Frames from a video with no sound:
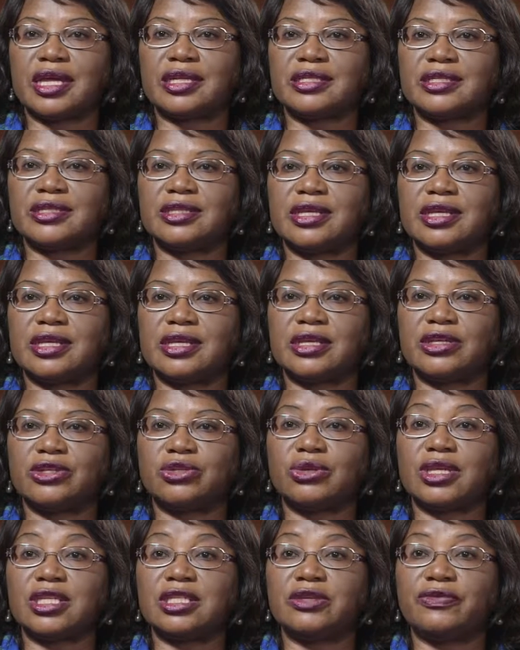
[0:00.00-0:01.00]
at the
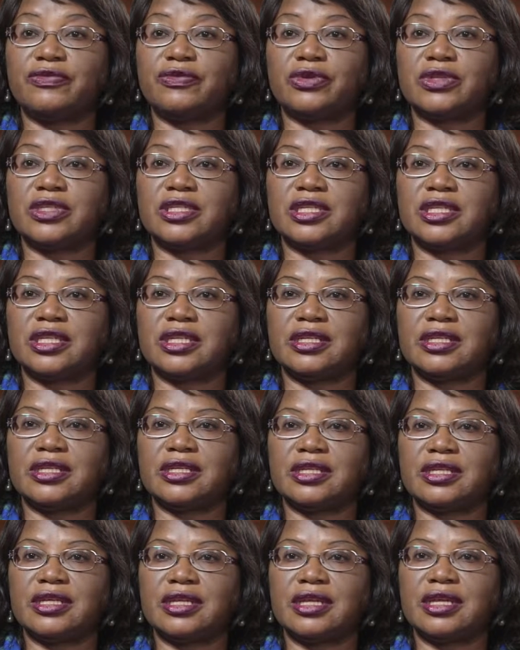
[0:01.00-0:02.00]

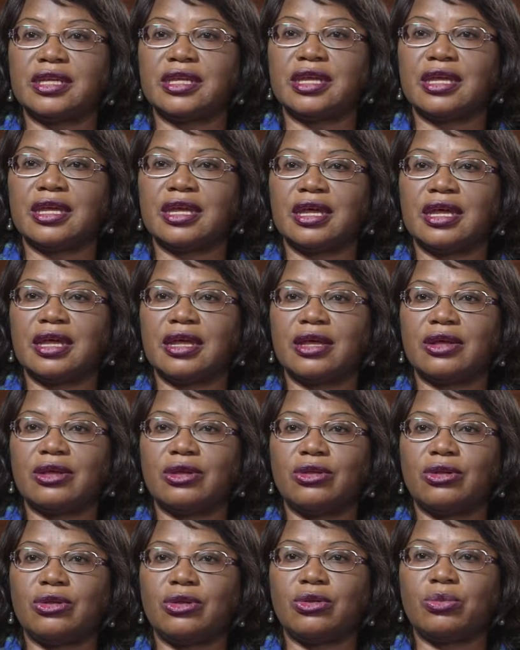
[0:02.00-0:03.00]
2014
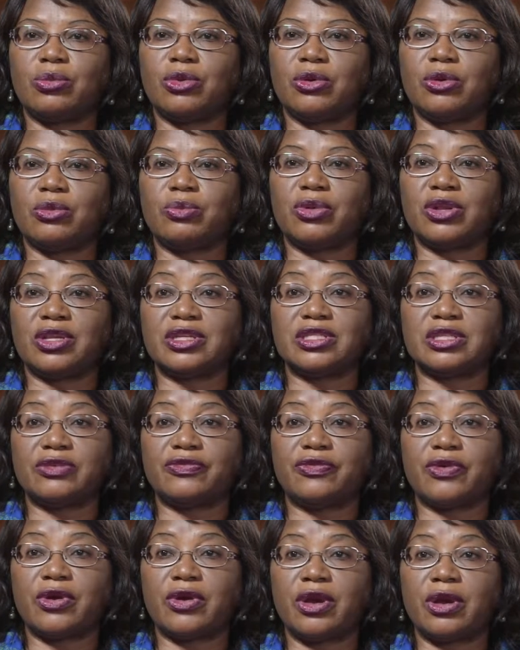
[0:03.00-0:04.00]
Global Policy
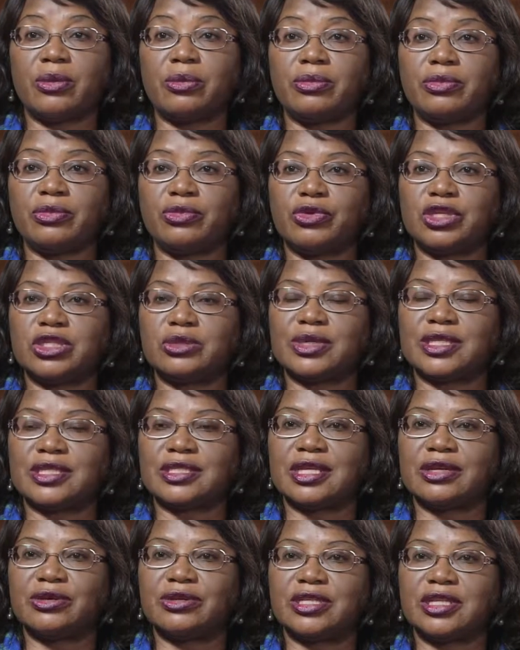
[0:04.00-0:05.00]
Forum, which
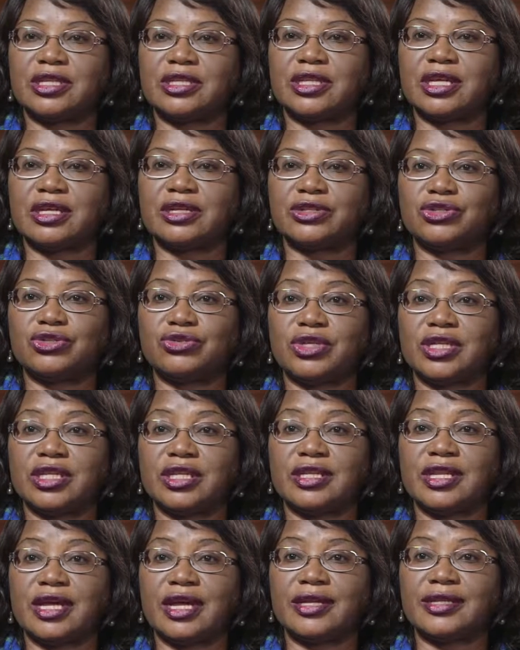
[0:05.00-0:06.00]
was held in
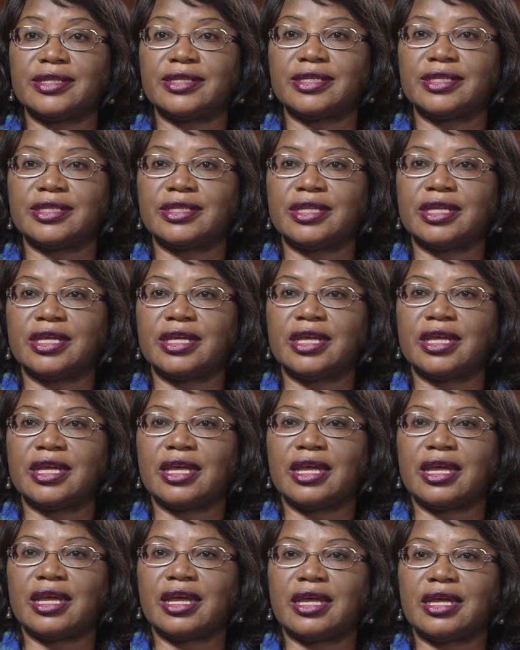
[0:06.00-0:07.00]
Trinidad.
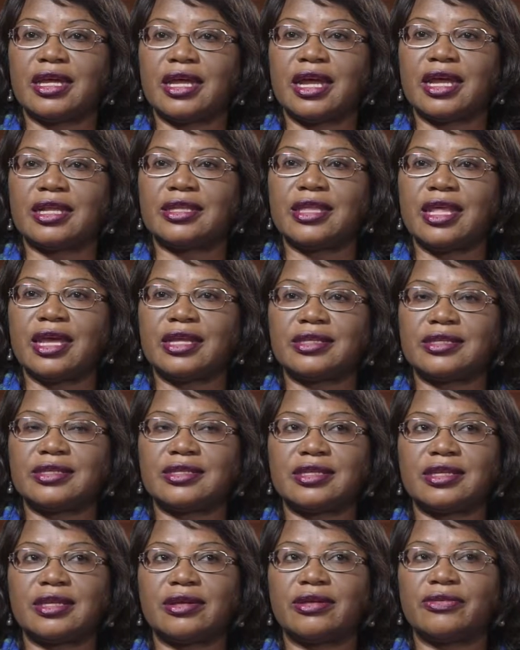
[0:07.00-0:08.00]
At
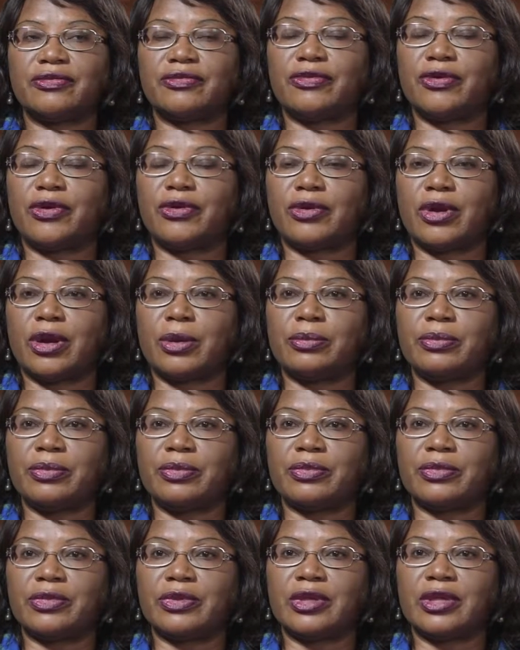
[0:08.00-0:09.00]
that
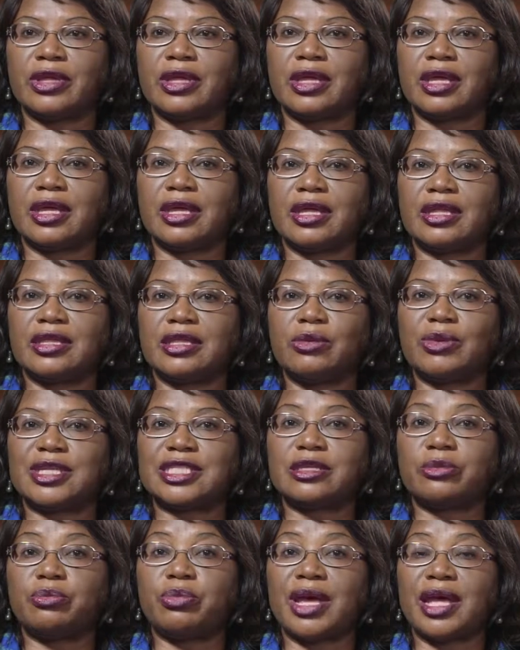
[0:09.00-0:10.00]
forum, there
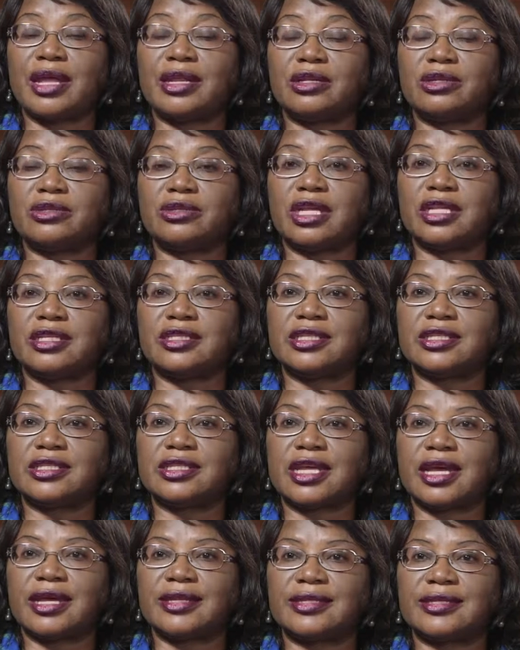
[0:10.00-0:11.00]
was a panel that
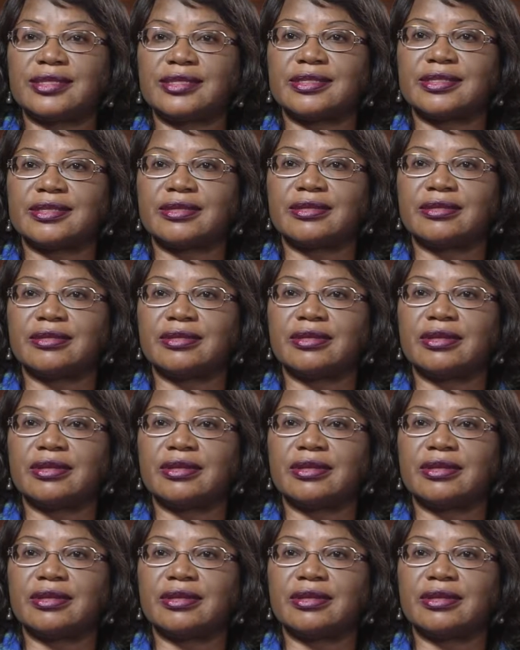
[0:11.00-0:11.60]
discussed